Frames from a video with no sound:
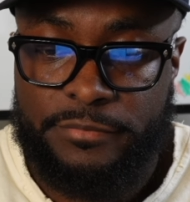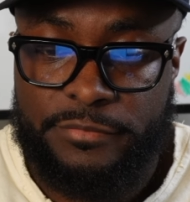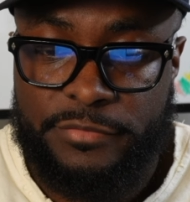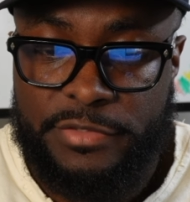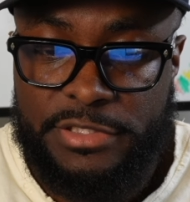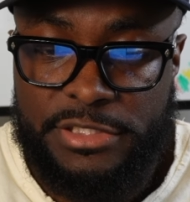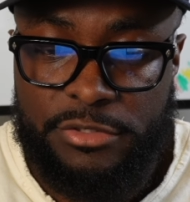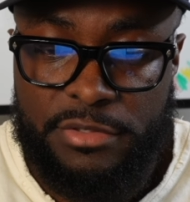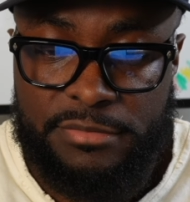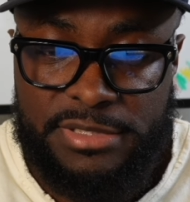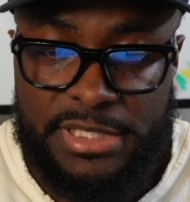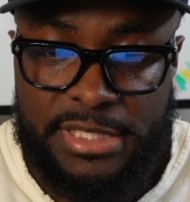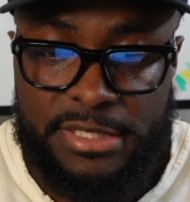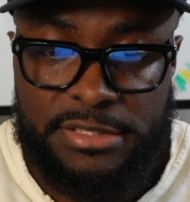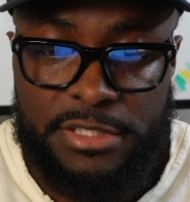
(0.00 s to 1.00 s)
See what I'm
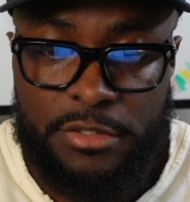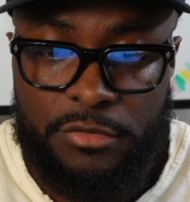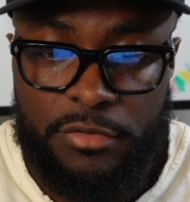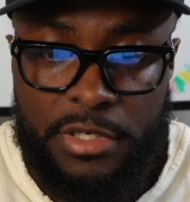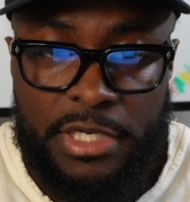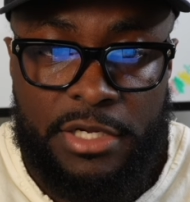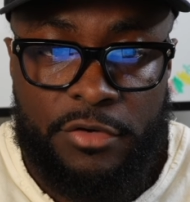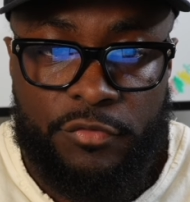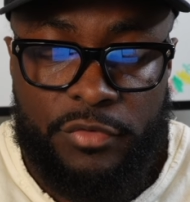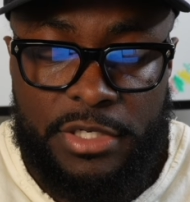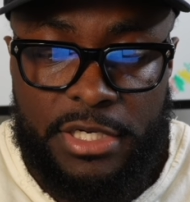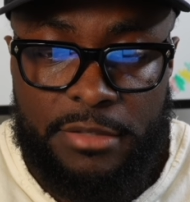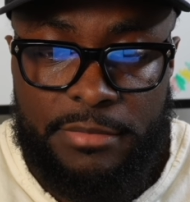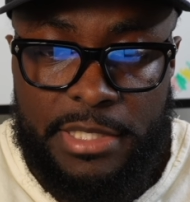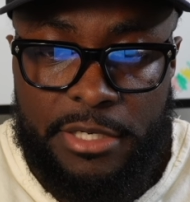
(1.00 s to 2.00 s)
saying? So if we
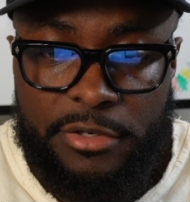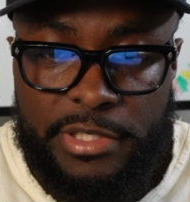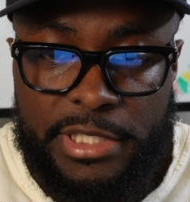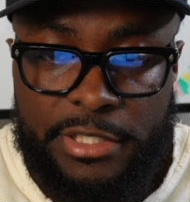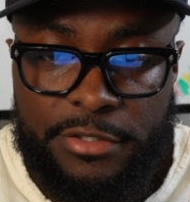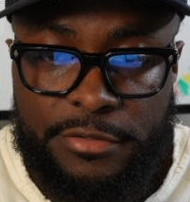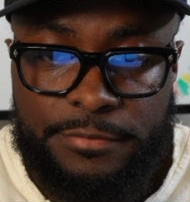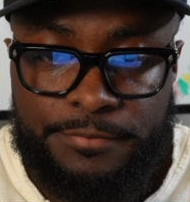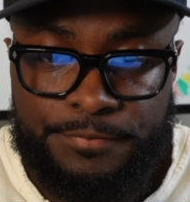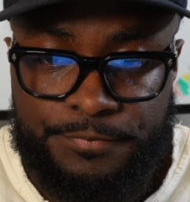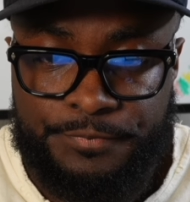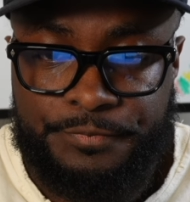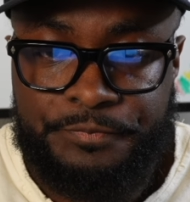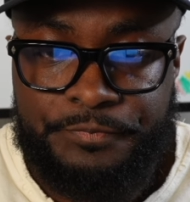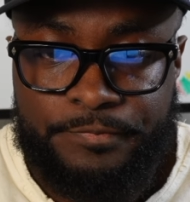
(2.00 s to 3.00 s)
come down here,
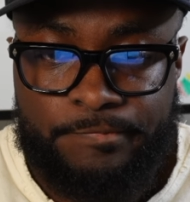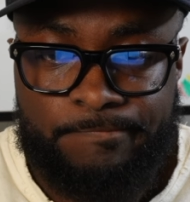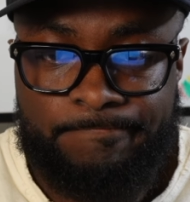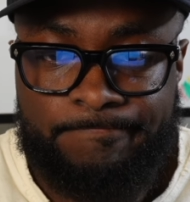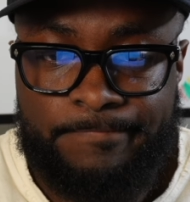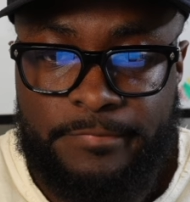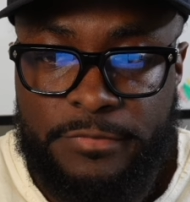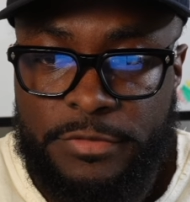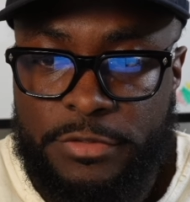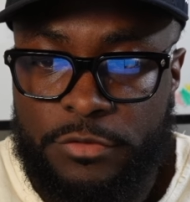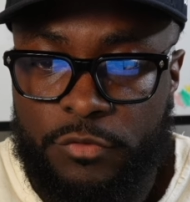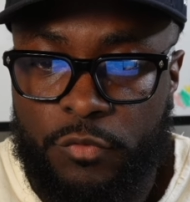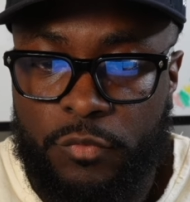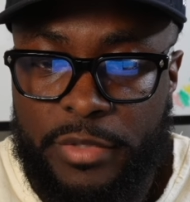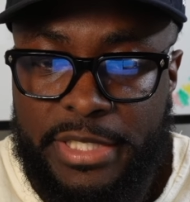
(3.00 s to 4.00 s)

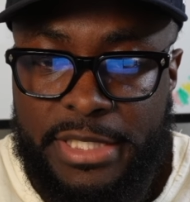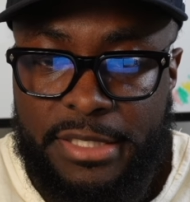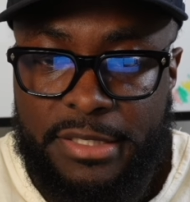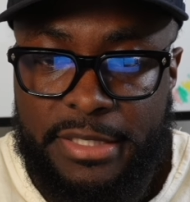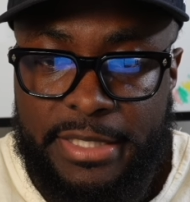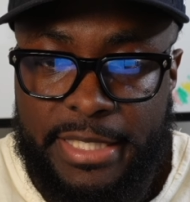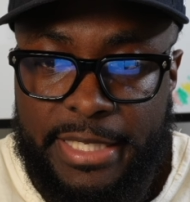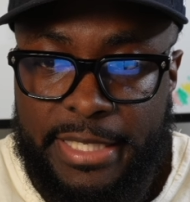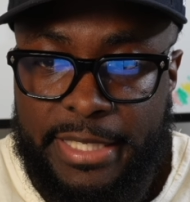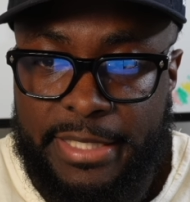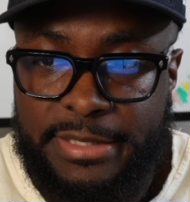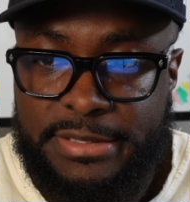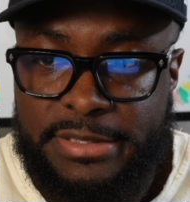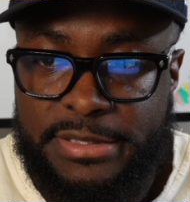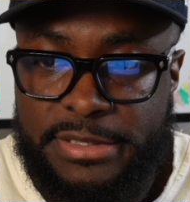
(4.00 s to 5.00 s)
we look
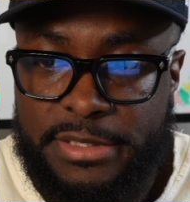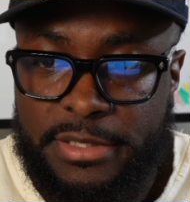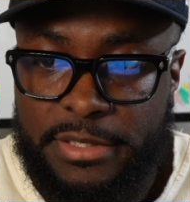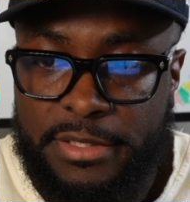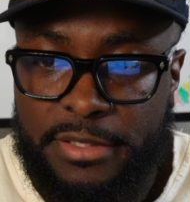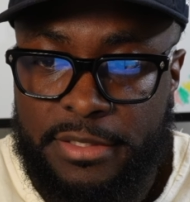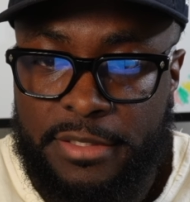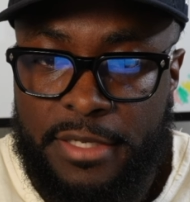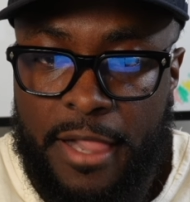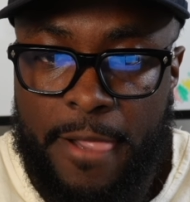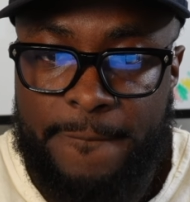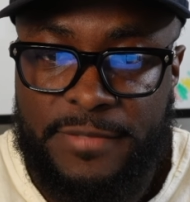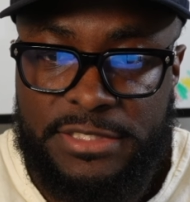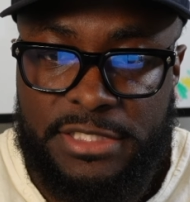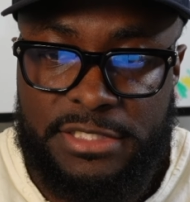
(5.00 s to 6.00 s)
at
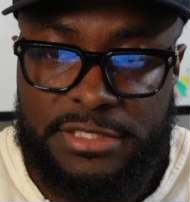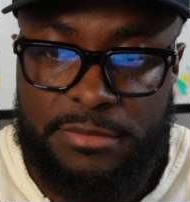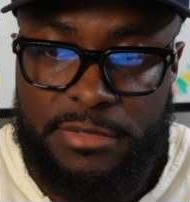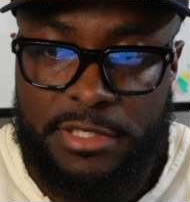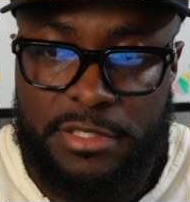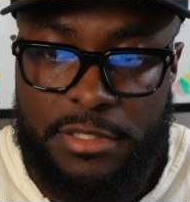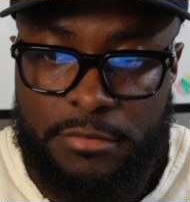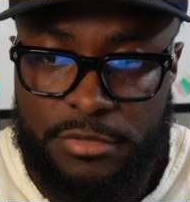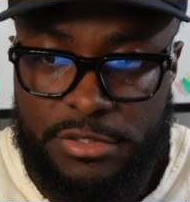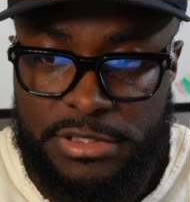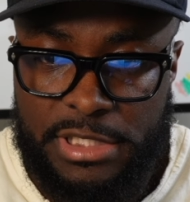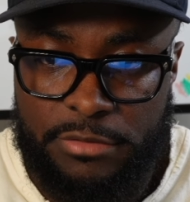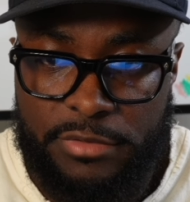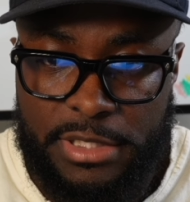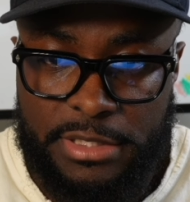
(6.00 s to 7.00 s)
let's look at some of the numbers
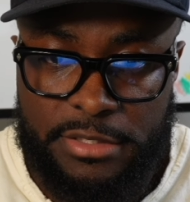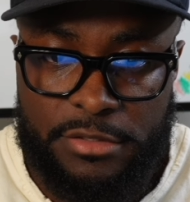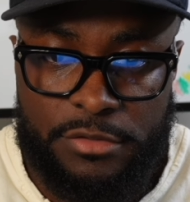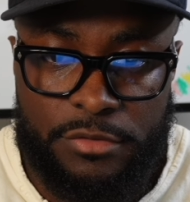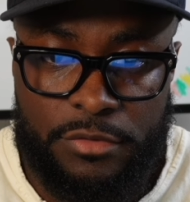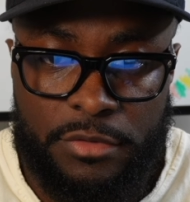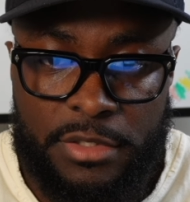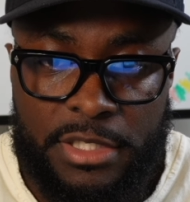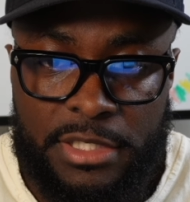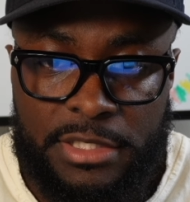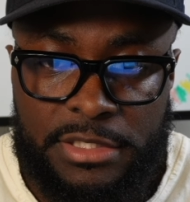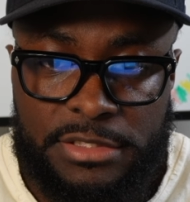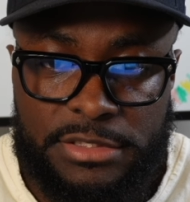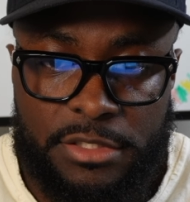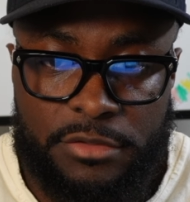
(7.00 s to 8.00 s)
like we like to do.
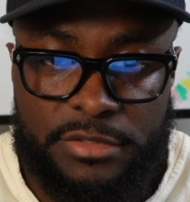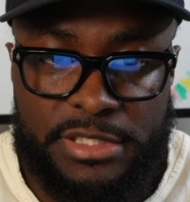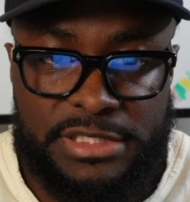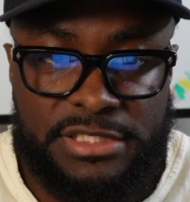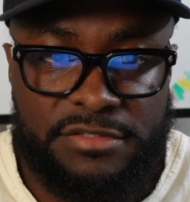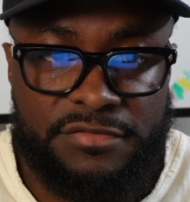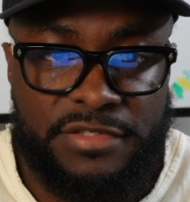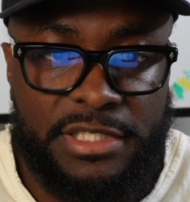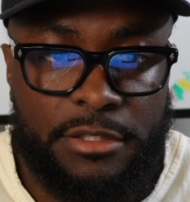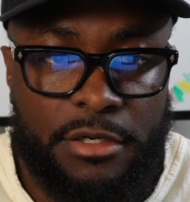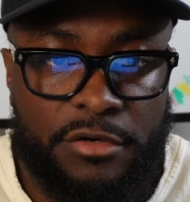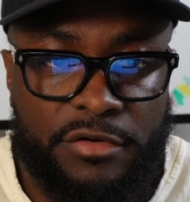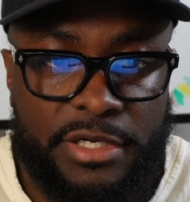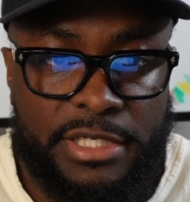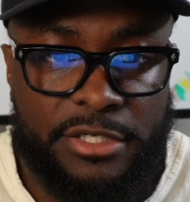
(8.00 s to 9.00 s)
So this is
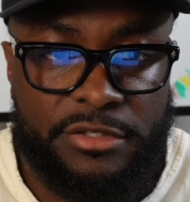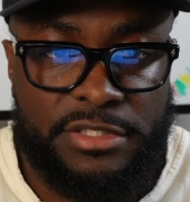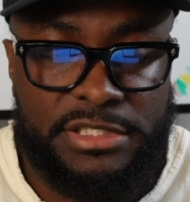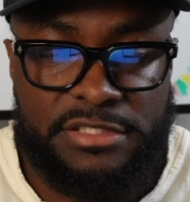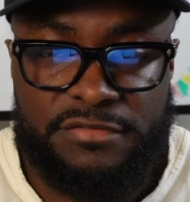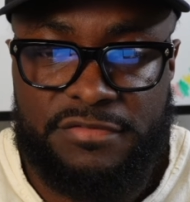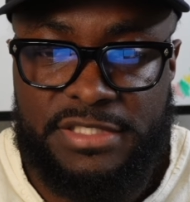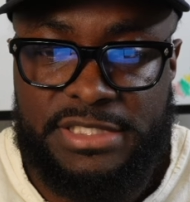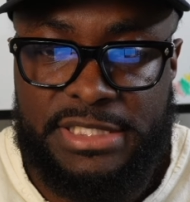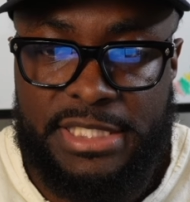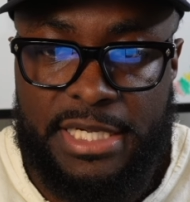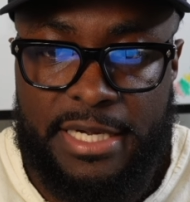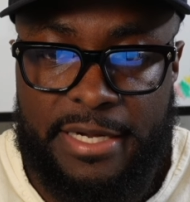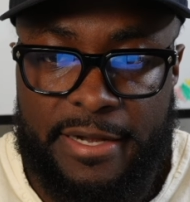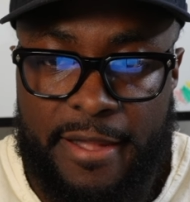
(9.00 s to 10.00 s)
VOO right here. This is
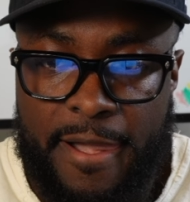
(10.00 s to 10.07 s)
VTI.